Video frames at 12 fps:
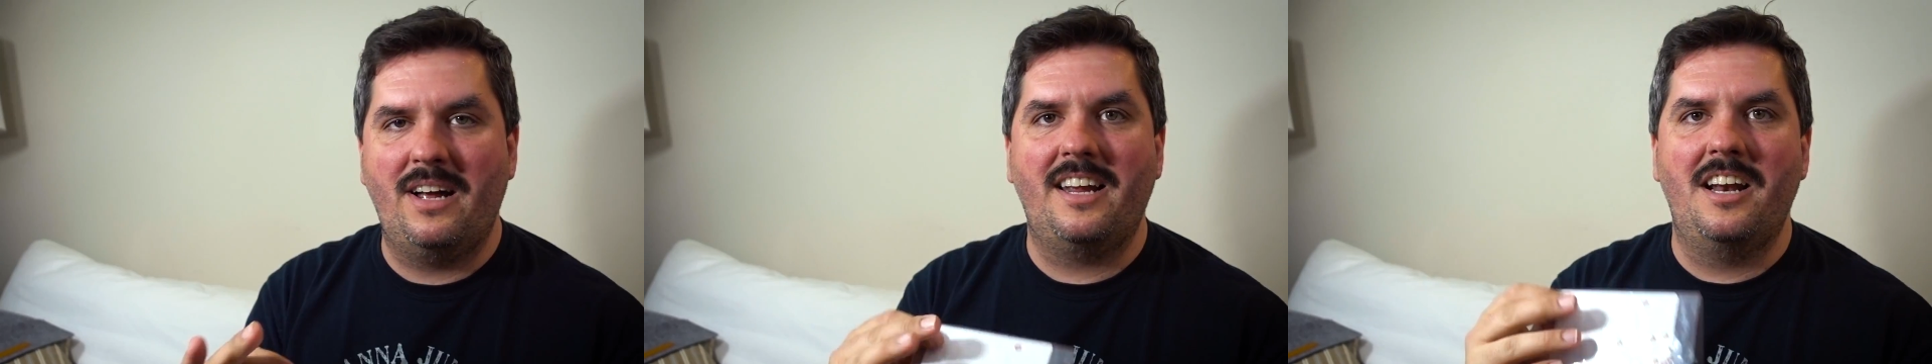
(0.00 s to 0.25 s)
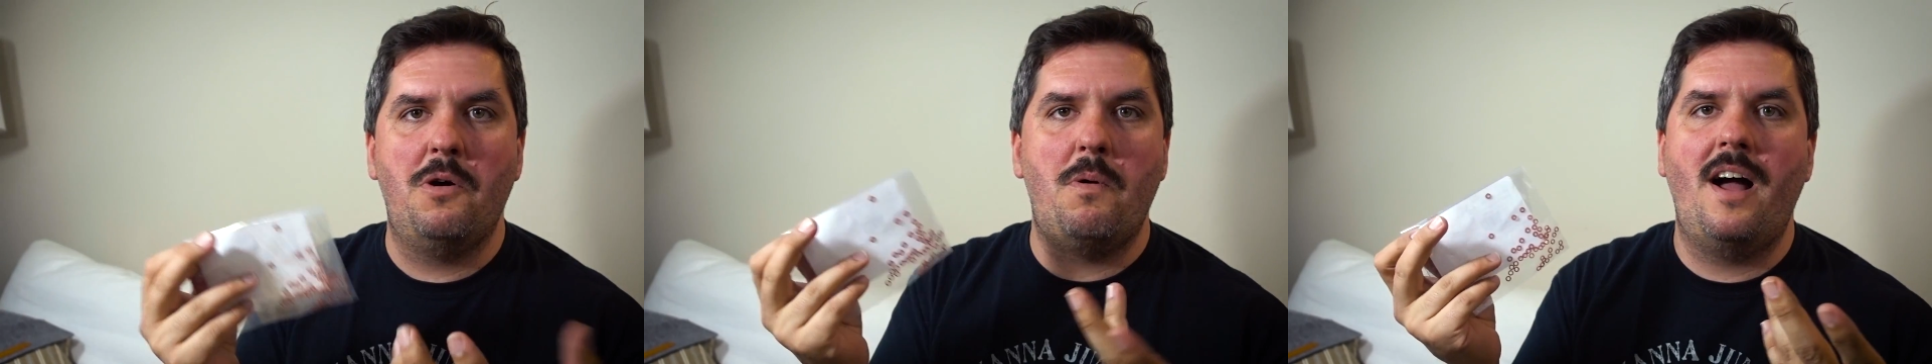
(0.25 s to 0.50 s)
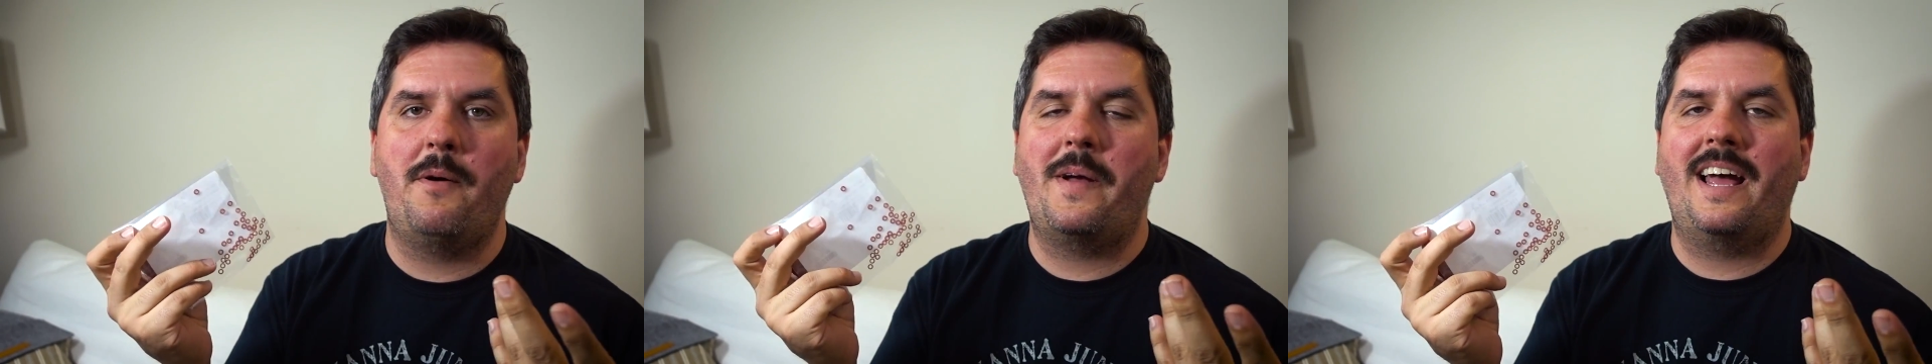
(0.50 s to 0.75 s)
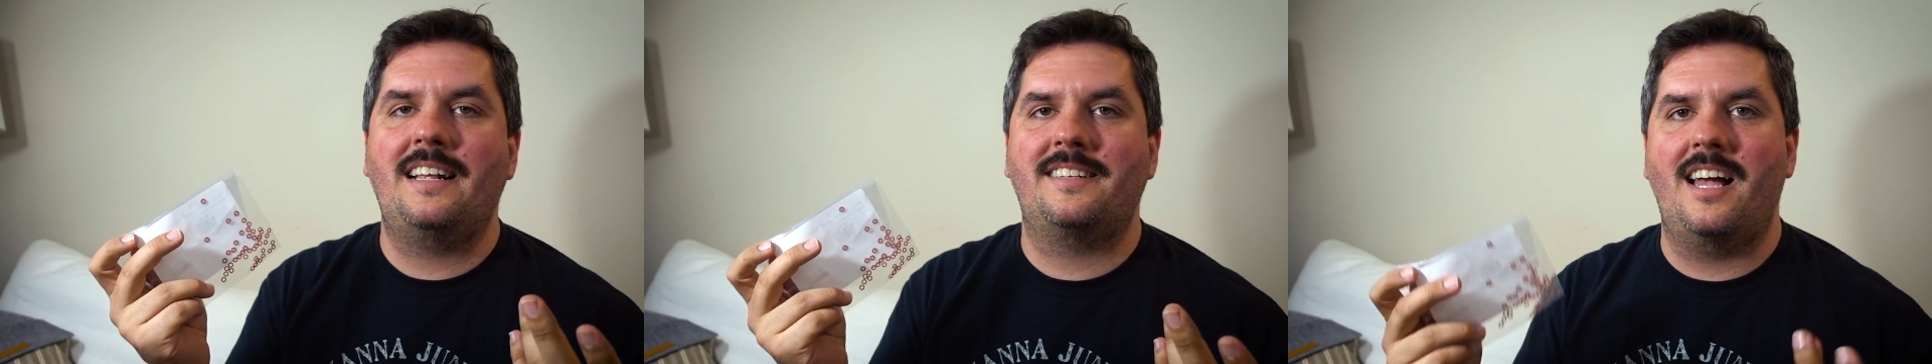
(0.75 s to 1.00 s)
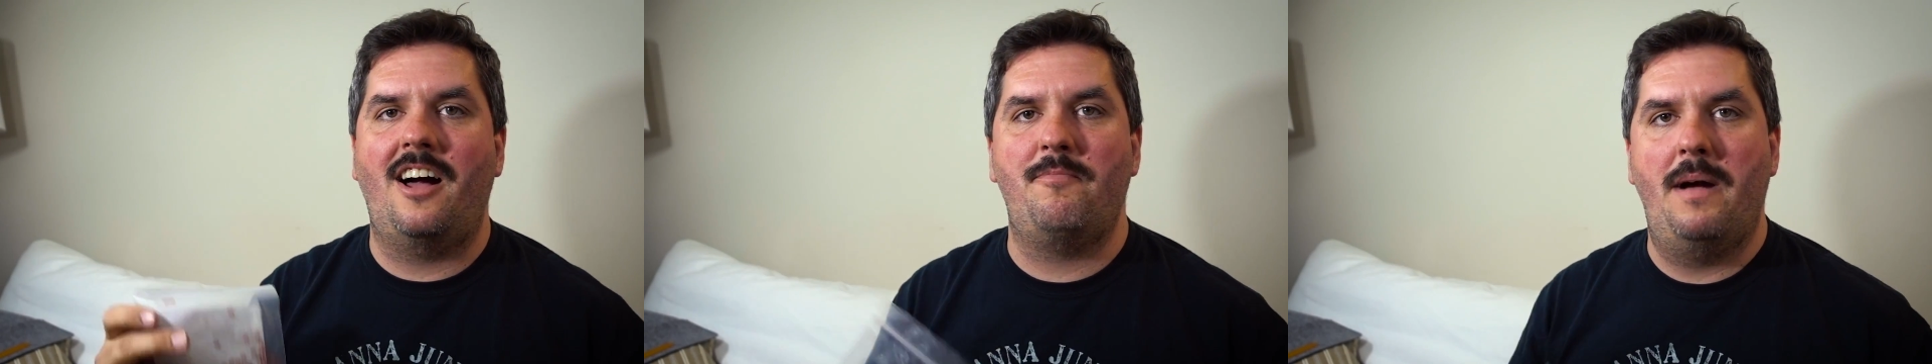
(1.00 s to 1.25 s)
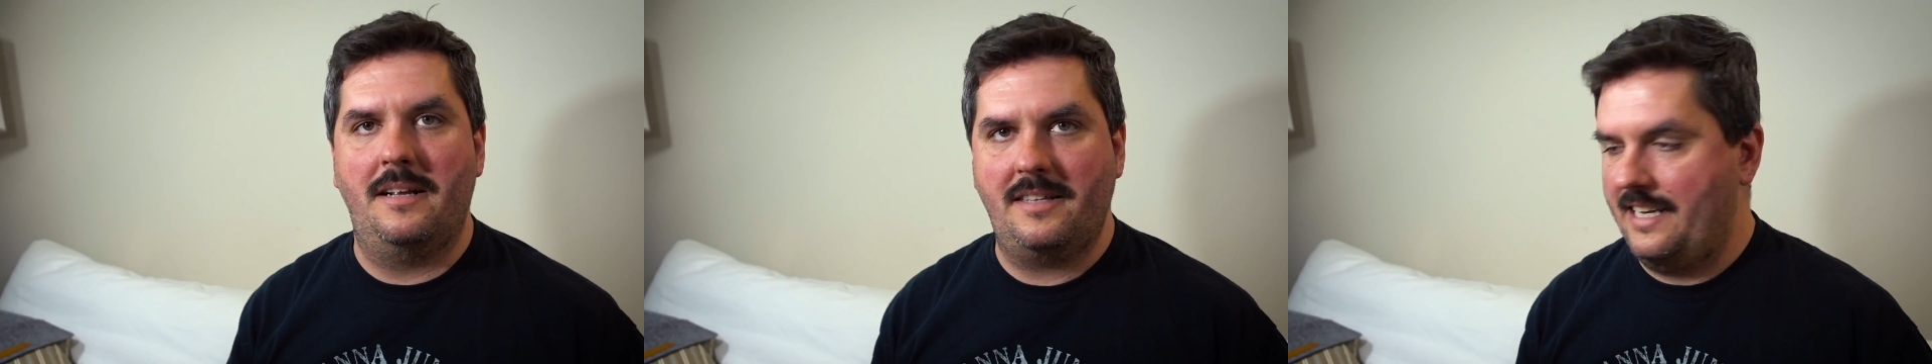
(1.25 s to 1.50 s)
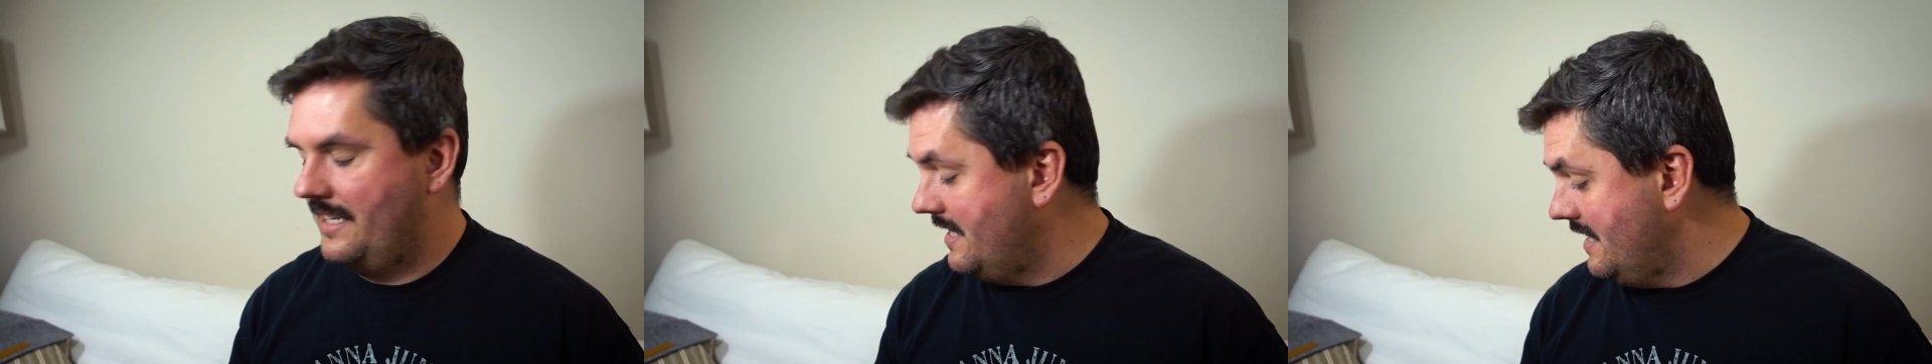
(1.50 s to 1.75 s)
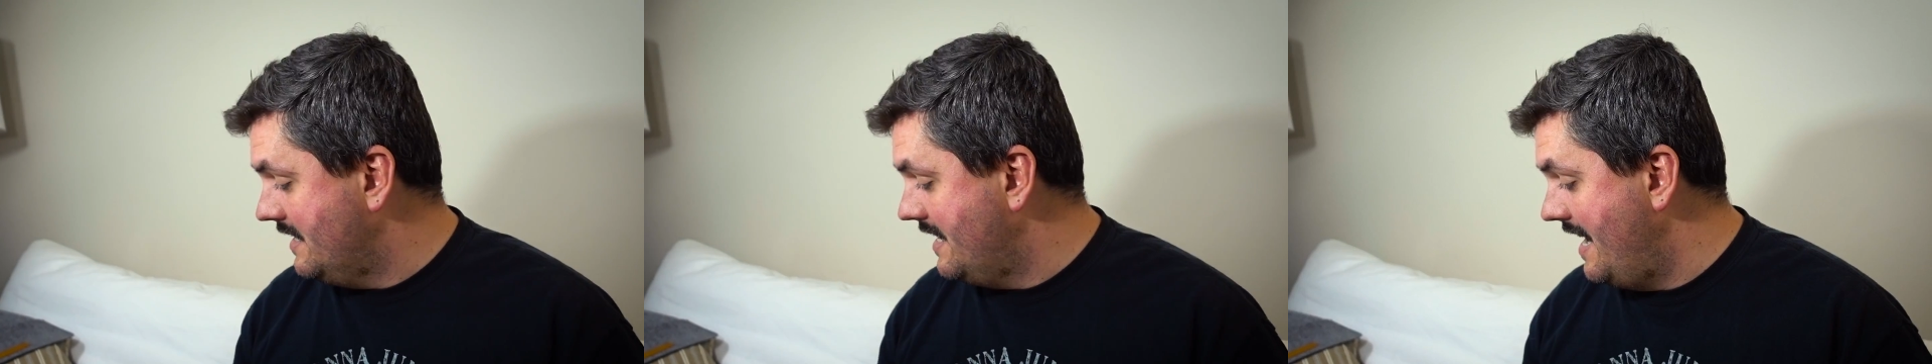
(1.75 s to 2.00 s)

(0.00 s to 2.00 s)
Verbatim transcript: But you know what? We gotta soft mount things these